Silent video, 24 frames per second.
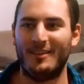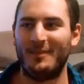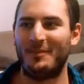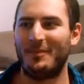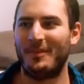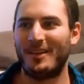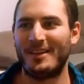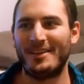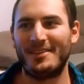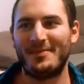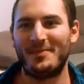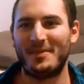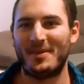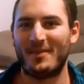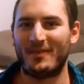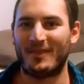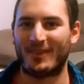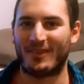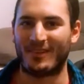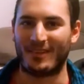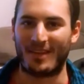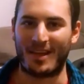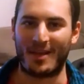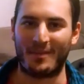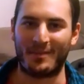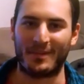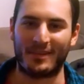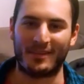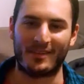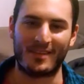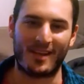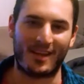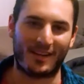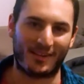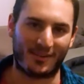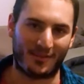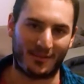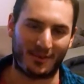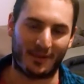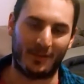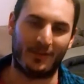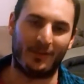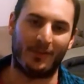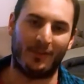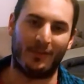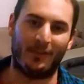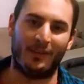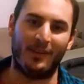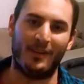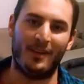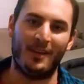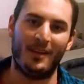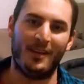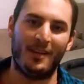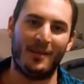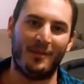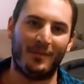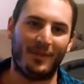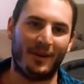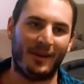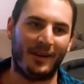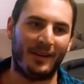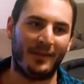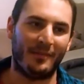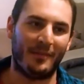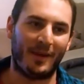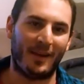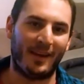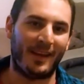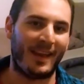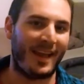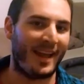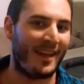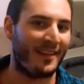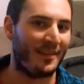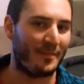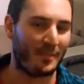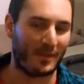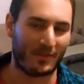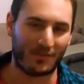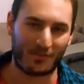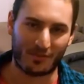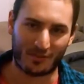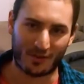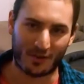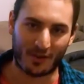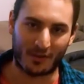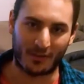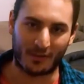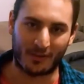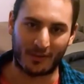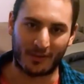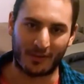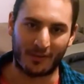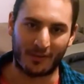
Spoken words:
The placement of the clap is not critical, but Mike has been shown